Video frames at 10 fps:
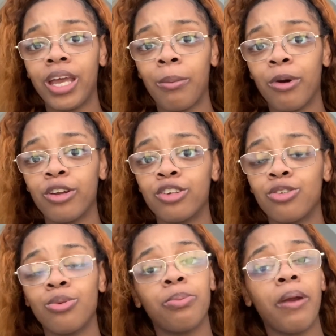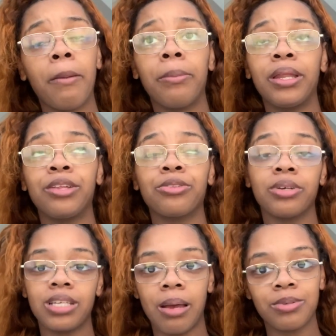I'm gonna do probably 3
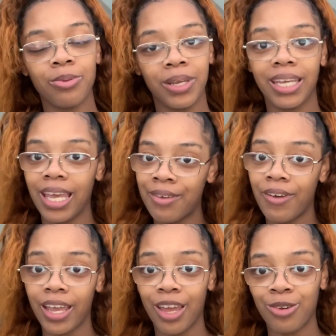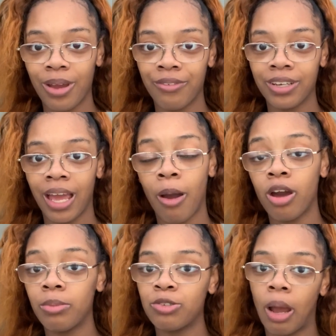times a week. If I can't do it every day, I'm
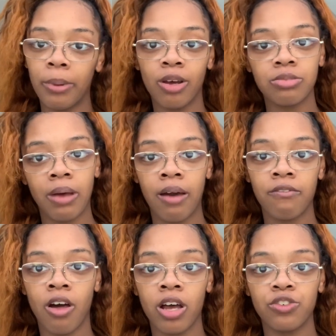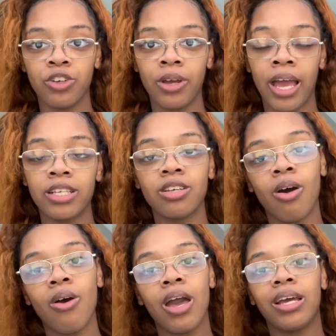gonna be dropping those mom vlogs for you guys.
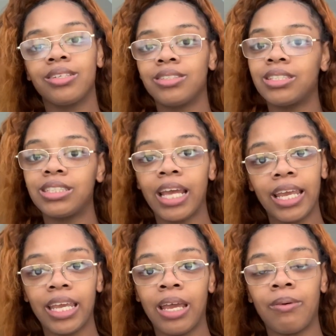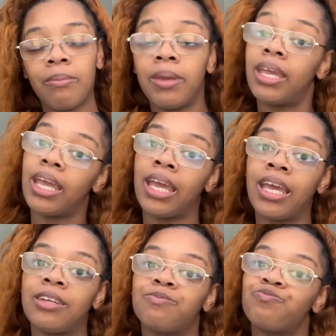So just check in with me,
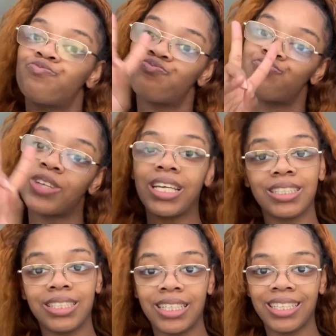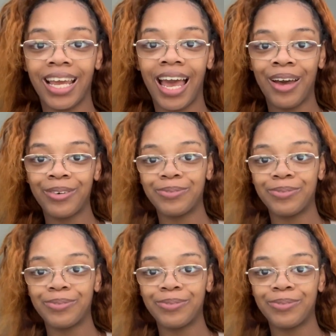and CJ out.